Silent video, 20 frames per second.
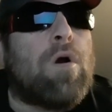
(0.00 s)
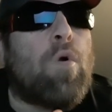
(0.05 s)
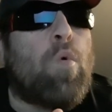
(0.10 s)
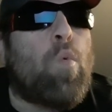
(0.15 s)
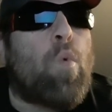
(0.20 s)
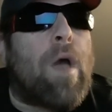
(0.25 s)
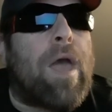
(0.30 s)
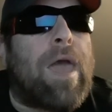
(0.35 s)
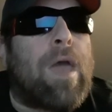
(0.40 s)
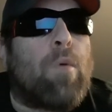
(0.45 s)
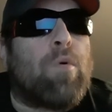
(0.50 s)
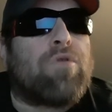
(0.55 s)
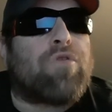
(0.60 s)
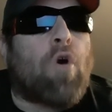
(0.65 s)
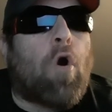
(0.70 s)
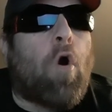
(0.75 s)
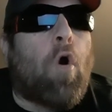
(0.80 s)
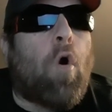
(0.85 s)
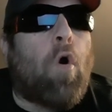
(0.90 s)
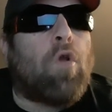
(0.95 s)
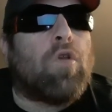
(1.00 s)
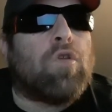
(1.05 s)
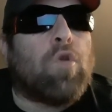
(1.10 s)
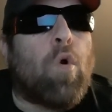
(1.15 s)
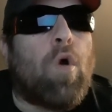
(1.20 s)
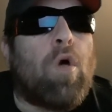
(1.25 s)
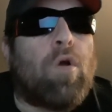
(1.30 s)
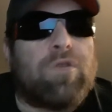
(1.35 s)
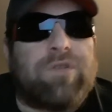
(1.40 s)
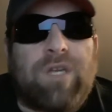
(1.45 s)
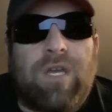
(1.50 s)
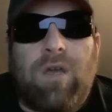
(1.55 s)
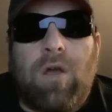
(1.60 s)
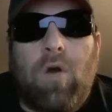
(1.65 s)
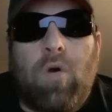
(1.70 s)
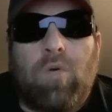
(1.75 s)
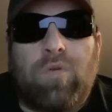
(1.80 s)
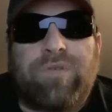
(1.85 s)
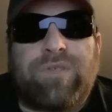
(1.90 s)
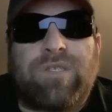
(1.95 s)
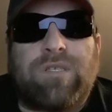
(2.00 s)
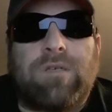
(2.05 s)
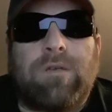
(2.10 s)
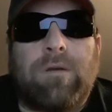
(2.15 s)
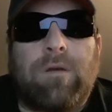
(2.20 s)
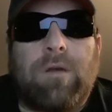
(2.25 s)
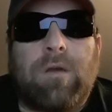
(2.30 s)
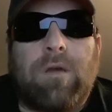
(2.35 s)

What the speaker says: away with all loyalty oaths.